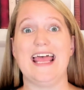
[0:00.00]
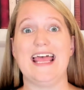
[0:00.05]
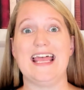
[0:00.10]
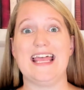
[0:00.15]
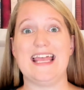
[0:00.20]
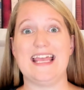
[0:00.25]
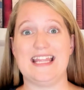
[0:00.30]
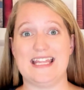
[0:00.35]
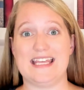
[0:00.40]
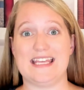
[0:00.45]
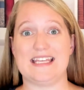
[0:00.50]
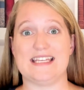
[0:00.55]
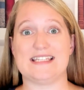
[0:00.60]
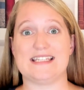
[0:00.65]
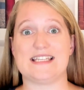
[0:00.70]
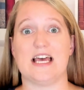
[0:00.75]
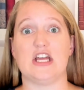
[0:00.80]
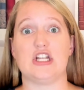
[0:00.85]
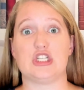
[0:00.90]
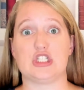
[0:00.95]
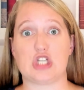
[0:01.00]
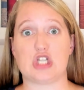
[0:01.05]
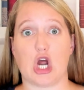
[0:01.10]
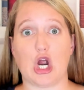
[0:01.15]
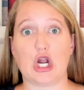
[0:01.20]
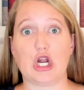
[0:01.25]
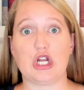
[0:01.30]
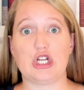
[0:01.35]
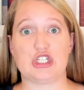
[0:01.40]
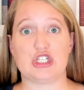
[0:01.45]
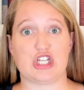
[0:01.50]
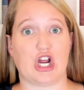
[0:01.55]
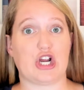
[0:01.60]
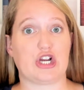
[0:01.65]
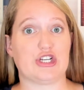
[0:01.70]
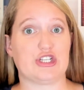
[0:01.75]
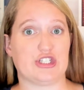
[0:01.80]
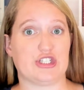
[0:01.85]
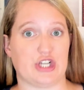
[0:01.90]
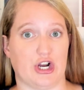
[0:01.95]
It is dark,
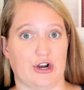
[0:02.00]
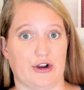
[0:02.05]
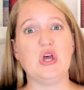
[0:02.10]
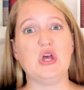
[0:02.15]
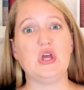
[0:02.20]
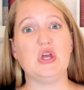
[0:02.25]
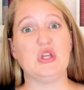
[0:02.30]
dark, dark.